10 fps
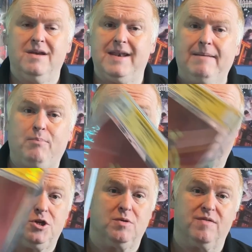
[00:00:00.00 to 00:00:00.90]

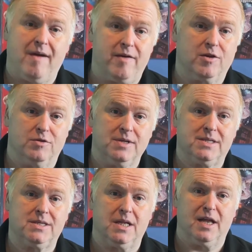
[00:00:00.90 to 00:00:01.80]
9.2 is very good. It's
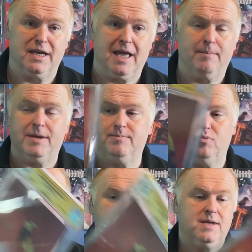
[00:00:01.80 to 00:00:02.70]
still a near mint
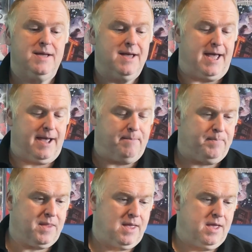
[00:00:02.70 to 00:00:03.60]
book. Um,
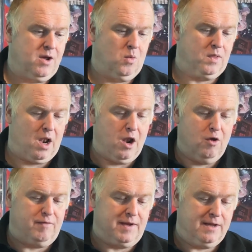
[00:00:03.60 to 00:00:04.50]
with a
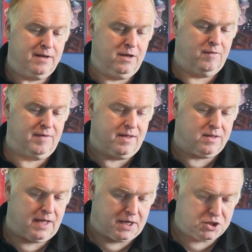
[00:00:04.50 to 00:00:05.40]
lovely, lovely
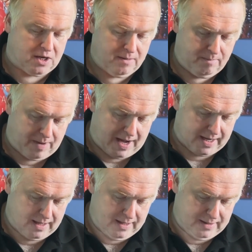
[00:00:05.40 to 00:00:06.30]
signature
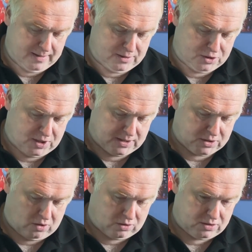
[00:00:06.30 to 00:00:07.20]
by J.
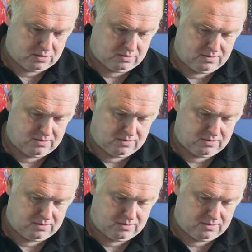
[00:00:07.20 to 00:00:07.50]
Scott.